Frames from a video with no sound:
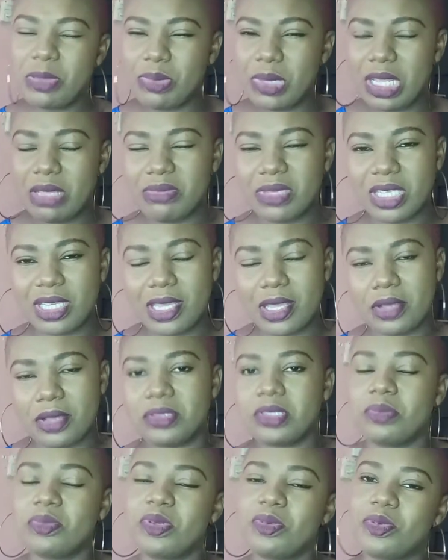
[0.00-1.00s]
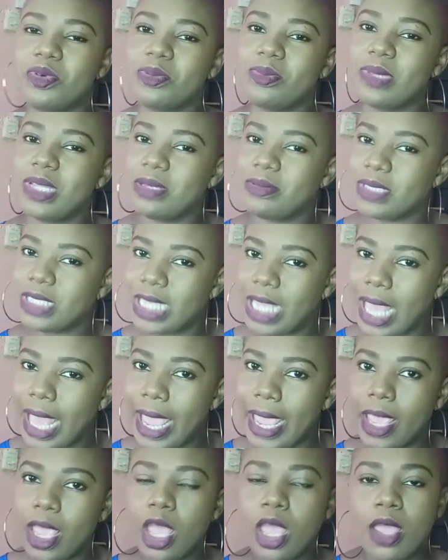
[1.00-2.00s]
blame the girl, some people blame the
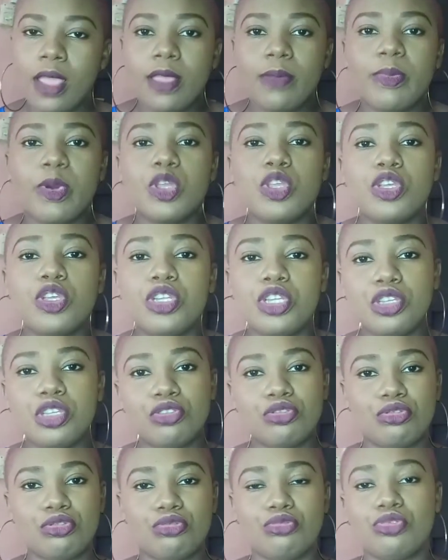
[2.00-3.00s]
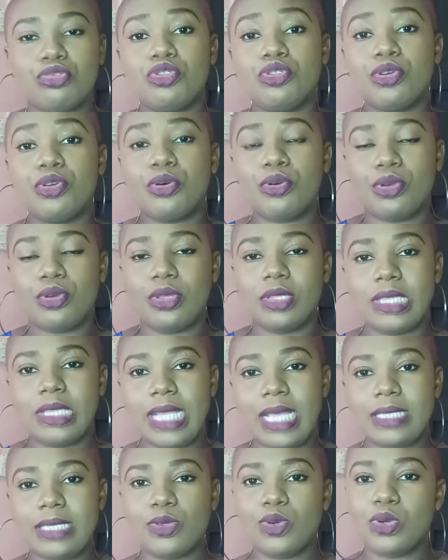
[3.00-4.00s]
guy. But you need to know
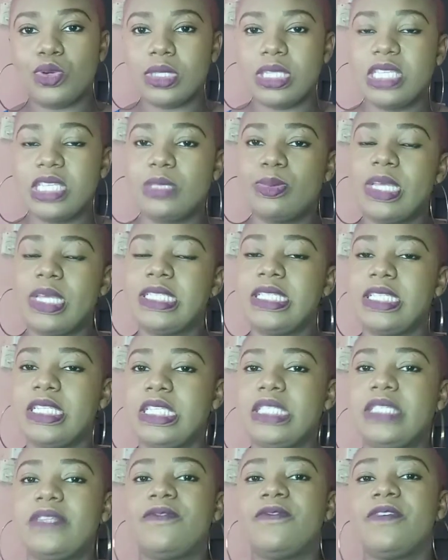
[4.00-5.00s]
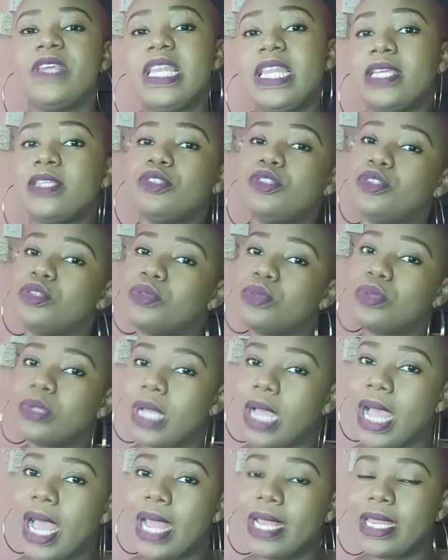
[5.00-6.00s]
that, oh, this person is feeling
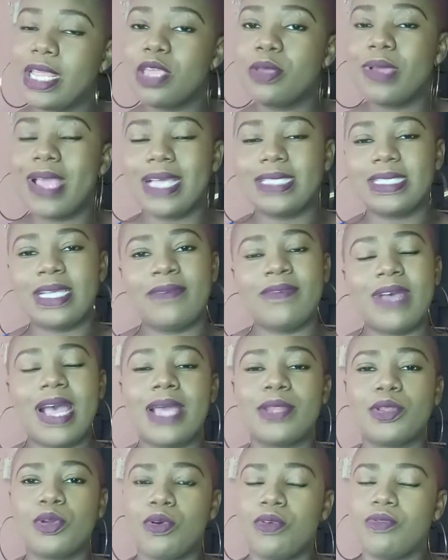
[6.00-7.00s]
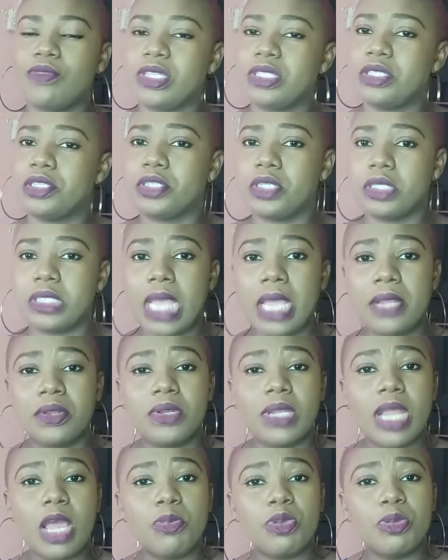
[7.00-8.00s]
you, and then you guys have had conversations. I
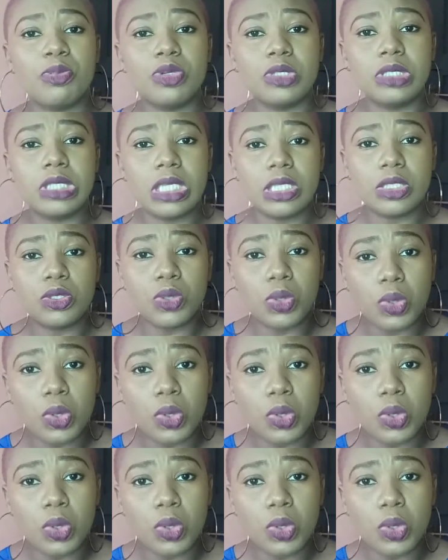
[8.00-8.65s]
don't know how people date,